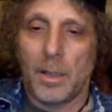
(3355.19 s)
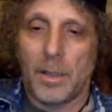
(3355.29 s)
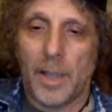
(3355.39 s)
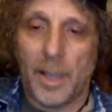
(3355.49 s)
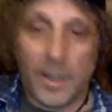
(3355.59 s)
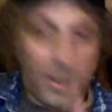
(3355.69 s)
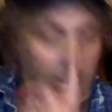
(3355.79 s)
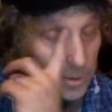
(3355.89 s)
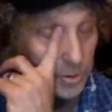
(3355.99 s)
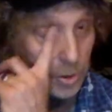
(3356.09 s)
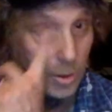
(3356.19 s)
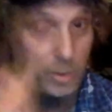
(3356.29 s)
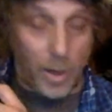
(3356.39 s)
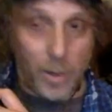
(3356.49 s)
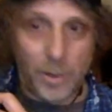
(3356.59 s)
that Sean
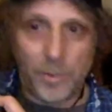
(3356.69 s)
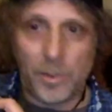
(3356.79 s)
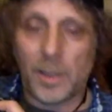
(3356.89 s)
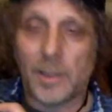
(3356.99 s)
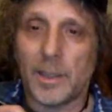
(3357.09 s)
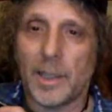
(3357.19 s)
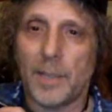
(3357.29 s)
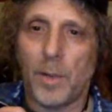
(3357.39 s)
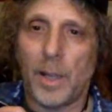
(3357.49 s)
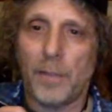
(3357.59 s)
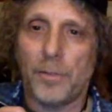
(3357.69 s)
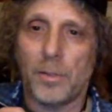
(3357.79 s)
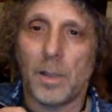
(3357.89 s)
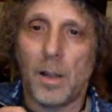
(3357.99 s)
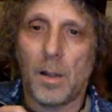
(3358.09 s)
wound for us to give away
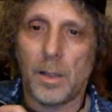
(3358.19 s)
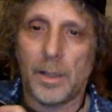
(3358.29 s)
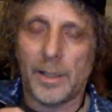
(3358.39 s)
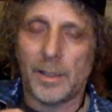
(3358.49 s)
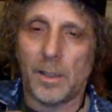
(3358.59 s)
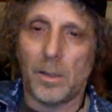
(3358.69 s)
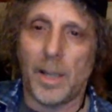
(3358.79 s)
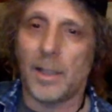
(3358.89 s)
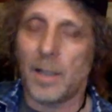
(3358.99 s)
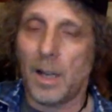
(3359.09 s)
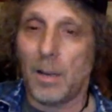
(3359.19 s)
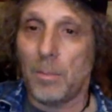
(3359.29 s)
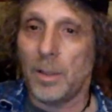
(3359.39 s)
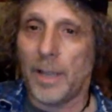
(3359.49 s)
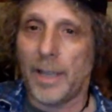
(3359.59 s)
for the holidays. So that'll come
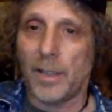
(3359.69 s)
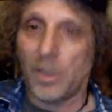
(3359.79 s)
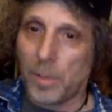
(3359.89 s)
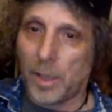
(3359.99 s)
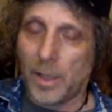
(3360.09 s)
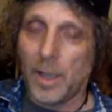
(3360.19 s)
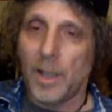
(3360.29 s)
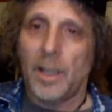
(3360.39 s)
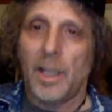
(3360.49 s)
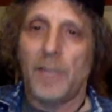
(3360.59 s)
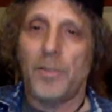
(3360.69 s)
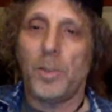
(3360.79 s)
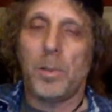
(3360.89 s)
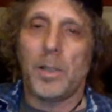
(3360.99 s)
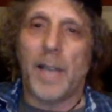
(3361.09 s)
later. But if you
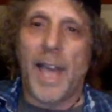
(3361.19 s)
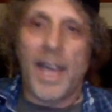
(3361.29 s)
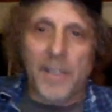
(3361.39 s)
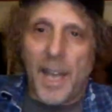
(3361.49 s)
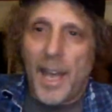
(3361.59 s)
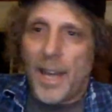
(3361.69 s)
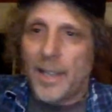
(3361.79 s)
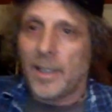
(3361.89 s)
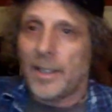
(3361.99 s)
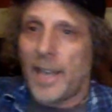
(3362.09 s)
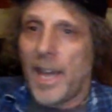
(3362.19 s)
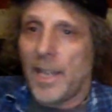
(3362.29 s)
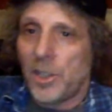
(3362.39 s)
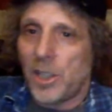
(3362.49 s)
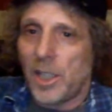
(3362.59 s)
put hashtag
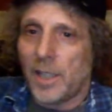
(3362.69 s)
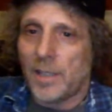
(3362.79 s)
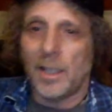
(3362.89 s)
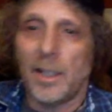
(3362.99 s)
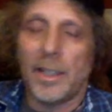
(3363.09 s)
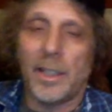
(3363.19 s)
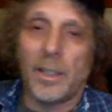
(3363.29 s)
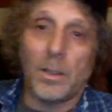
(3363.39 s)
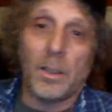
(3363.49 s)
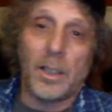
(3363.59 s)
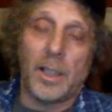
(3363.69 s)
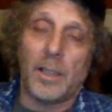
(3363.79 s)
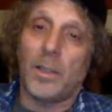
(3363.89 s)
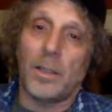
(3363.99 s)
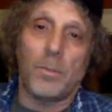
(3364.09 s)
Ken shit here,
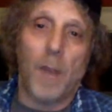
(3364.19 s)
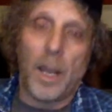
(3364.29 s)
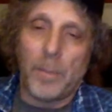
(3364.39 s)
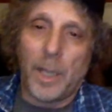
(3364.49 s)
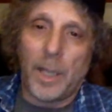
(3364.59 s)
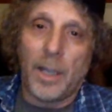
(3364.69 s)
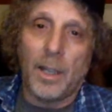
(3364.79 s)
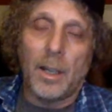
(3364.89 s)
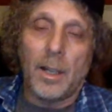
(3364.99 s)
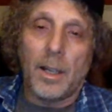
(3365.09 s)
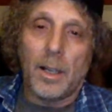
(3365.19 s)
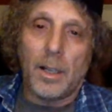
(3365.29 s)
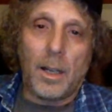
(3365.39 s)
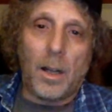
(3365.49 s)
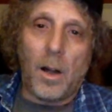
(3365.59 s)
you can write me
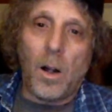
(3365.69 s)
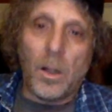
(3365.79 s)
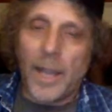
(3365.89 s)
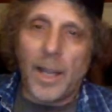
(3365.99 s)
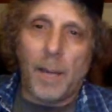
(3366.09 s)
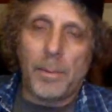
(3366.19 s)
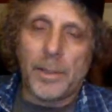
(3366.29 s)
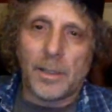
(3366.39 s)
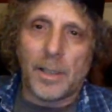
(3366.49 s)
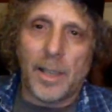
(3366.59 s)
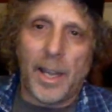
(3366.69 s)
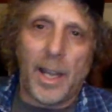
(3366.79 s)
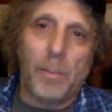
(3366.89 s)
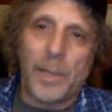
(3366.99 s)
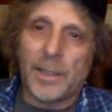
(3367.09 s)
all day up until today.
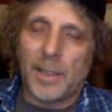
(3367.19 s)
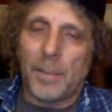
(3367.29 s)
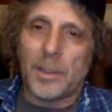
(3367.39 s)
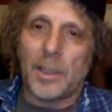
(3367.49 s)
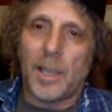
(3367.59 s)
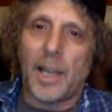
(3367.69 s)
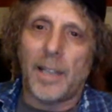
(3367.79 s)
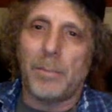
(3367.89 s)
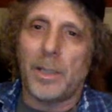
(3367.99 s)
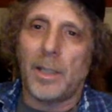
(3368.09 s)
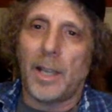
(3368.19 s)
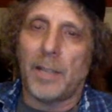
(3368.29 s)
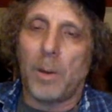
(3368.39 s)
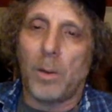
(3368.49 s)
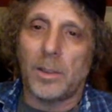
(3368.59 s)
I'll pick someone tonight at midnight
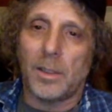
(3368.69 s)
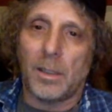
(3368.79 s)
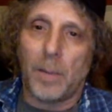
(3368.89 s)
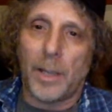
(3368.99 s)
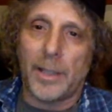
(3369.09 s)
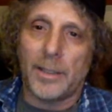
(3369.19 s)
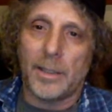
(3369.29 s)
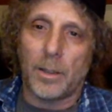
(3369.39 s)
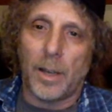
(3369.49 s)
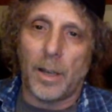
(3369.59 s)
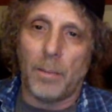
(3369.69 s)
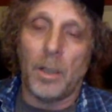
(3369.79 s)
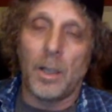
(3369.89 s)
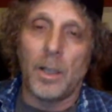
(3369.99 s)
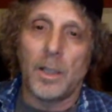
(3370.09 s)
and post on my Instagram
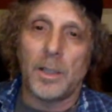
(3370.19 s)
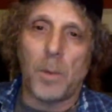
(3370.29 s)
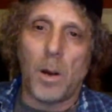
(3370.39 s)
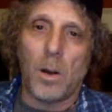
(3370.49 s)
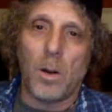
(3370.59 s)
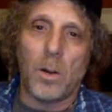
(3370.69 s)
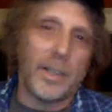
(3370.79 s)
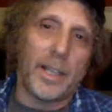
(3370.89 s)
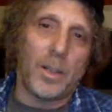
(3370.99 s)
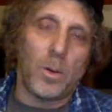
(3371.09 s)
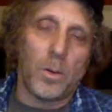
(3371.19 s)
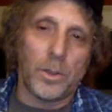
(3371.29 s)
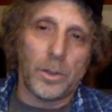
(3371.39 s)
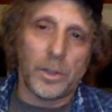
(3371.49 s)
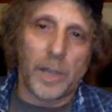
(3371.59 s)
tomorrow, and then Orange
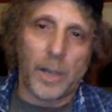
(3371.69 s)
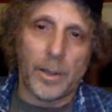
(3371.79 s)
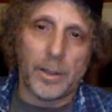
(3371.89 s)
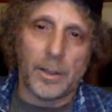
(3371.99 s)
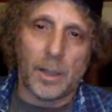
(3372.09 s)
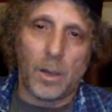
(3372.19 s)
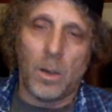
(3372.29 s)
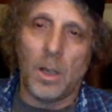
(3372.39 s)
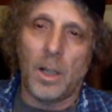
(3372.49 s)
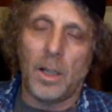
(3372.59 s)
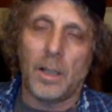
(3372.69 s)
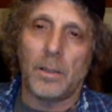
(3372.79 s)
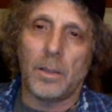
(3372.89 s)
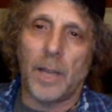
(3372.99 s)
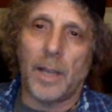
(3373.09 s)
will share it. So
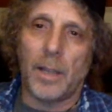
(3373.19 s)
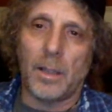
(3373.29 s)
you'll get